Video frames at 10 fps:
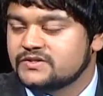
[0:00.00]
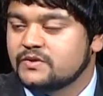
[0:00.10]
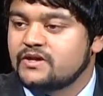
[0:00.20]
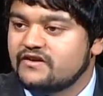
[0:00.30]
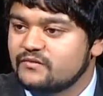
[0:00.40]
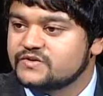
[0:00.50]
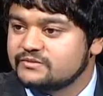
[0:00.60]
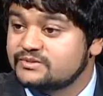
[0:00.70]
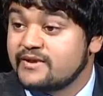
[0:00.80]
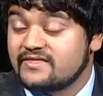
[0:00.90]
So a lot of
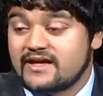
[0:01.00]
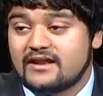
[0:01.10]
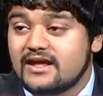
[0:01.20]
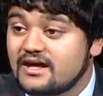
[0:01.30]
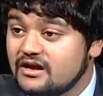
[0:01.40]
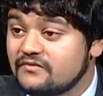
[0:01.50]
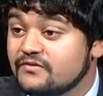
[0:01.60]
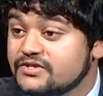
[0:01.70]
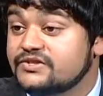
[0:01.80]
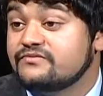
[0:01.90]
Muslims make that a
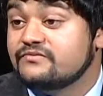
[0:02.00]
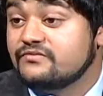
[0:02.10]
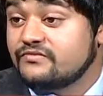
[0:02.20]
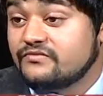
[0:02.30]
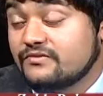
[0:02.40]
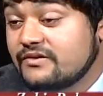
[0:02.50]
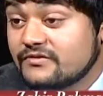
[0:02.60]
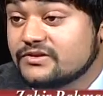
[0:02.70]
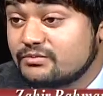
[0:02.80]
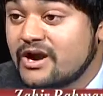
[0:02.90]

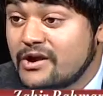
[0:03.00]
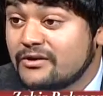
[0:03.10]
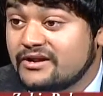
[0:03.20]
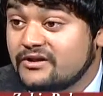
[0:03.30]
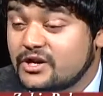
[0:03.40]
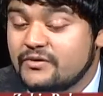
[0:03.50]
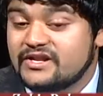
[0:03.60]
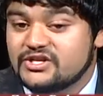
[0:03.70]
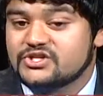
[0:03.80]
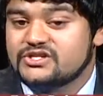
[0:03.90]
first priority. In
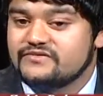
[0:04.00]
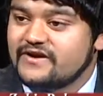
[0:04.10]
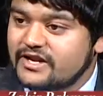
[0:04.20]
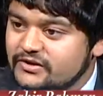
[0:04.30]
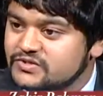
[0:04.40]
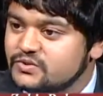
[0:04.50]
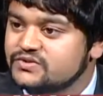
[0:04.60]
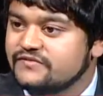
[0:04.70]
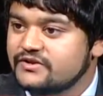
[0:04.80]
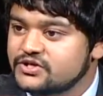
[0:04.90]
addition to finding good schools
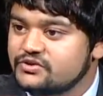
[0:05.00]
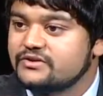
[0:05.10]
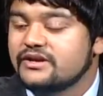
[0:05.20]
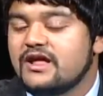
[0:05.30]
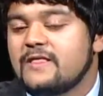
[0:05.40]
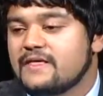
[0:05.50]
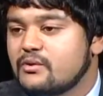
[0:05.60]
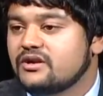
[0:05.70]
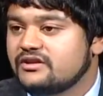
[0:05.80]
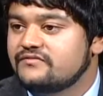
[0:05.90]
for their children, they
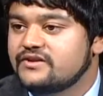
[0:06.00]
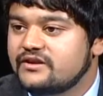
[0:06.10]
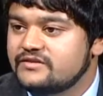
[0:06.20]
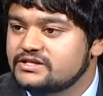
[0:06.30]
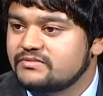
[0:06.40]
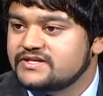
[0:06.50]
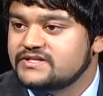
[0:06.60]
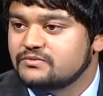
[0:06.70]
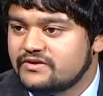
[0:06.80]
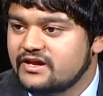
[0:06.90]
want to live near these
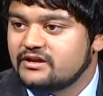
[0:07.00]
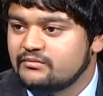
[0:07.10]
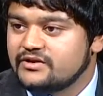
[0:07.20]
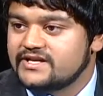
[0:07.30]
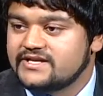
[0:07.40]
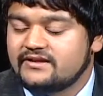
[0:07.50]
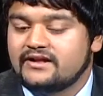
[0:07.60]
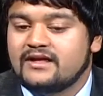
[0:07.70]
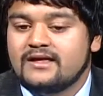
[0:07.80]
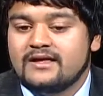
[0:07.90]
places where they can pray daily.